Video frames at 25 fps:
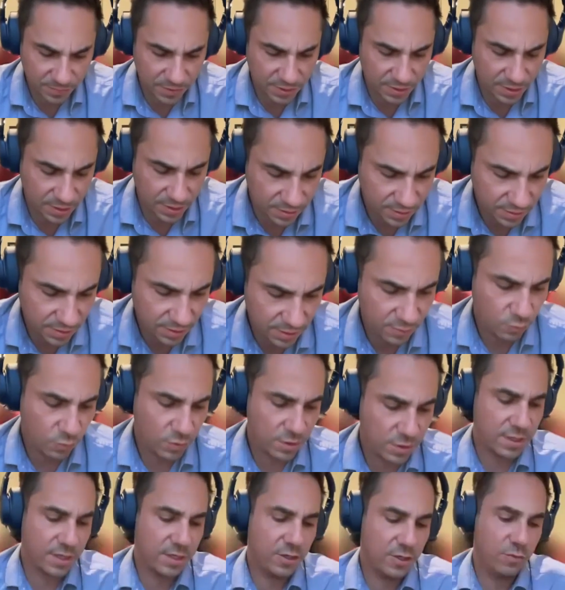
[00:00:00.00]
The
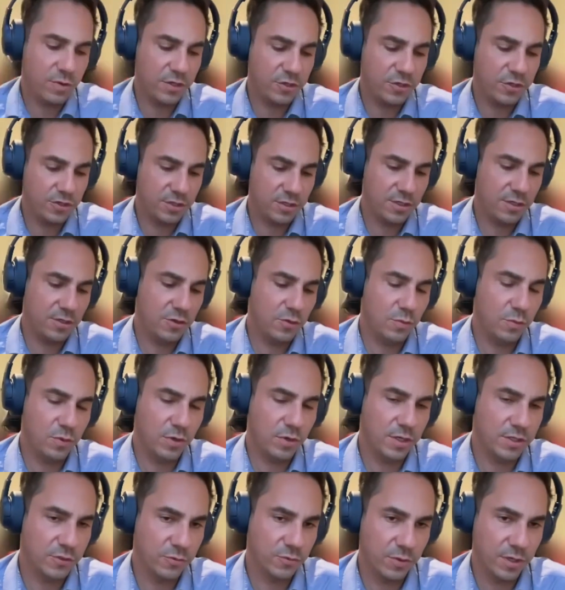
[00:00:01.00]
one that you mentioned in New
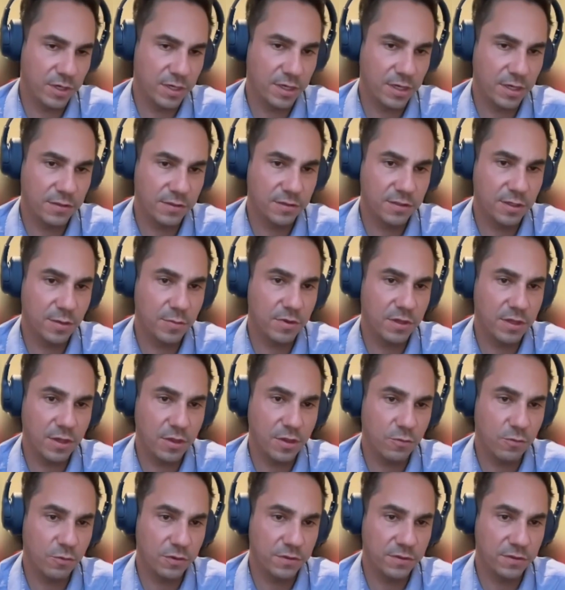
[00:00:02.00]
Brunswick and some of the other
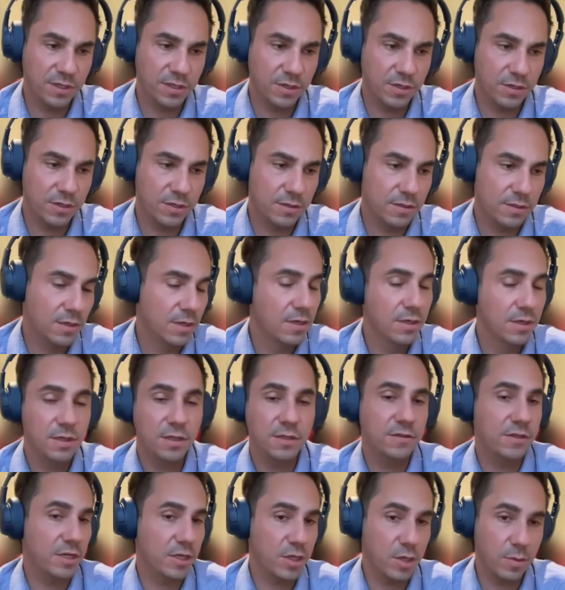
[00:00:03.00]
ones that are,
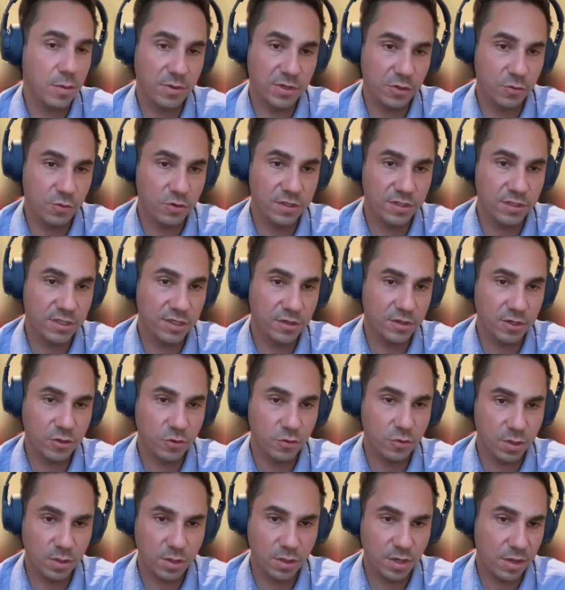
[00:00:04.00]
say, coming to Ontario
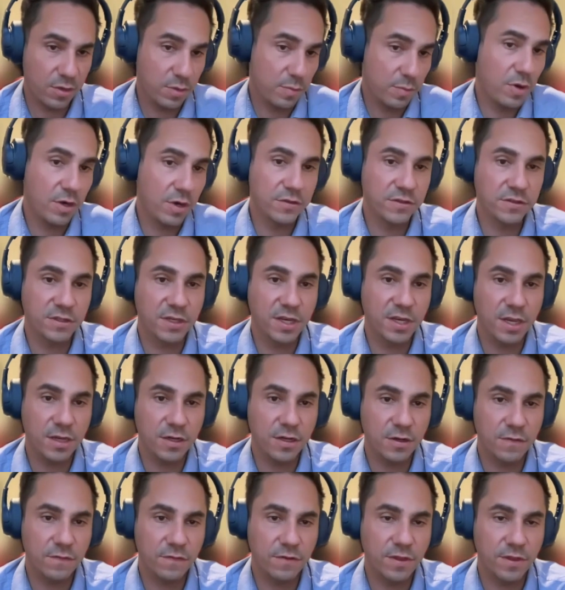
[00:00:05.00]
or other parts of
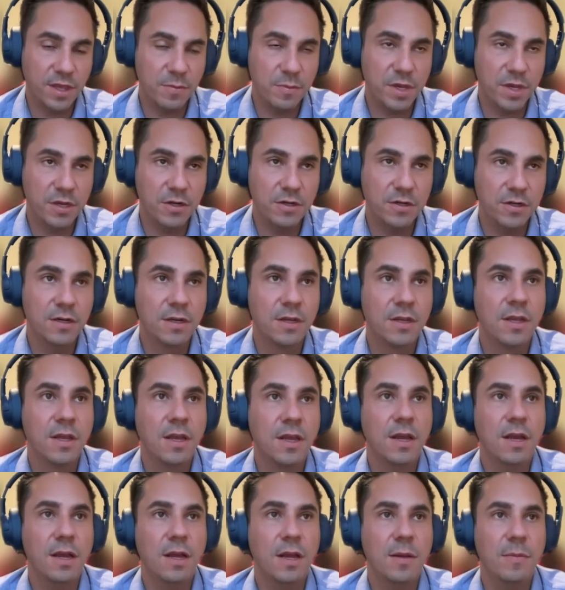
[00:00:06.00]
Canada for that matter,
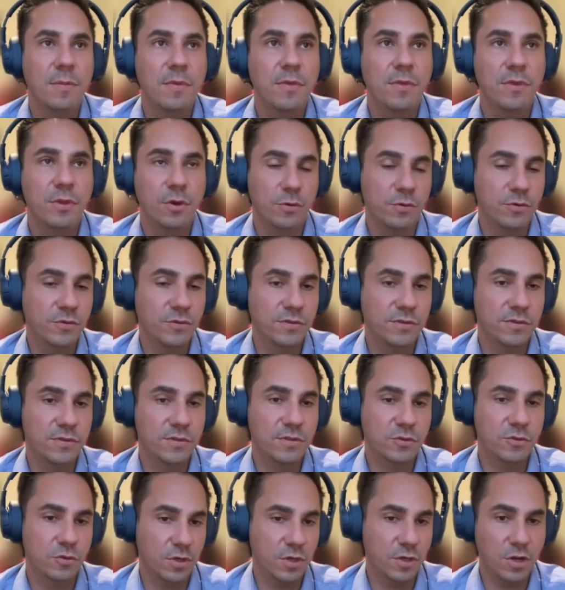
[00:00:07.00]
those
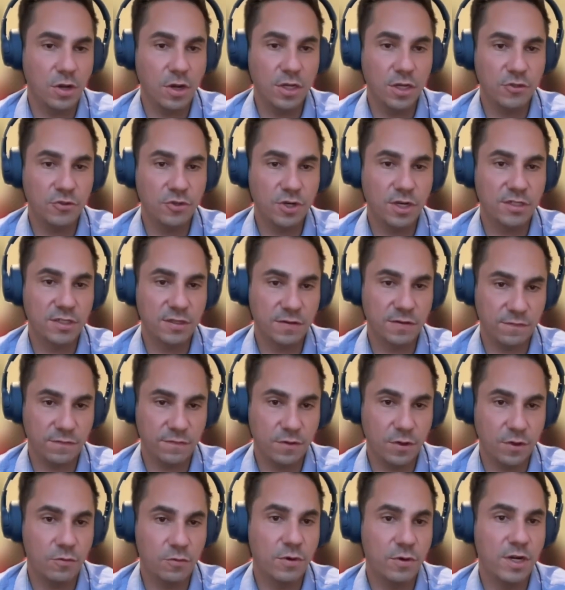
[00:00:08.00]
sort of contracts have
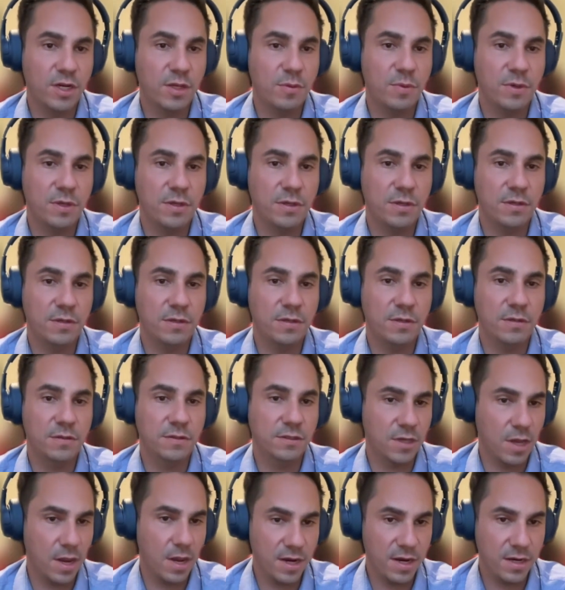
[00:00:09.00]
already been
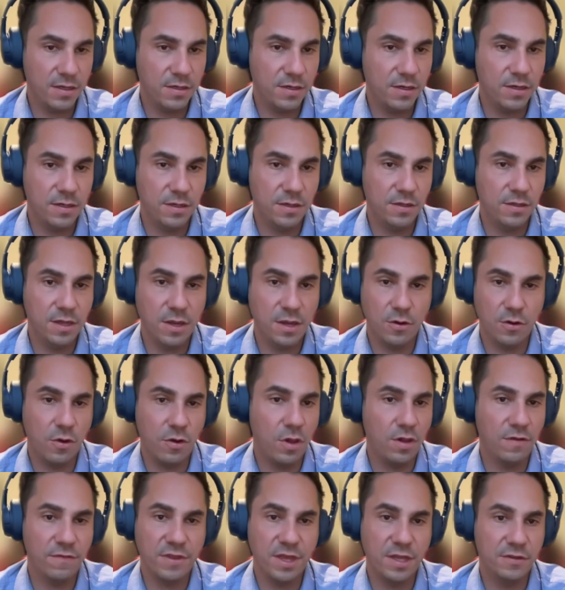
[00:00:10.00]
signed and all
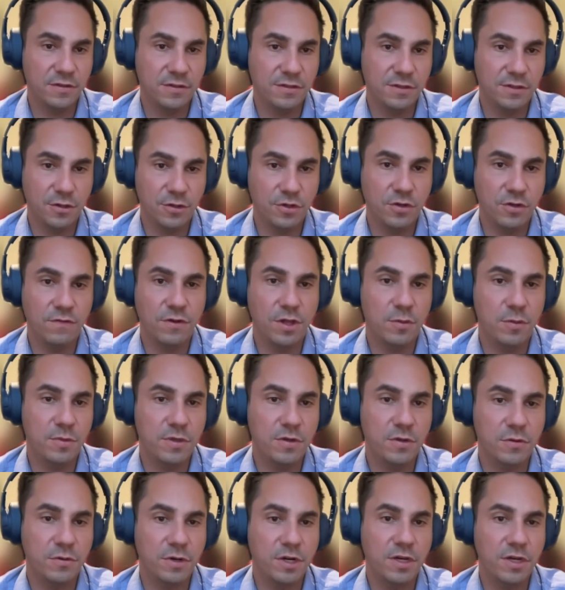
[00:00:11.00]
of that's under development
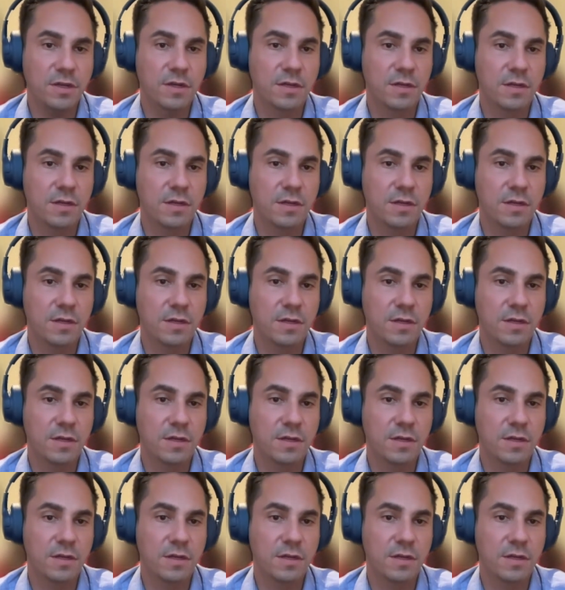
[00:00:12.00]
already?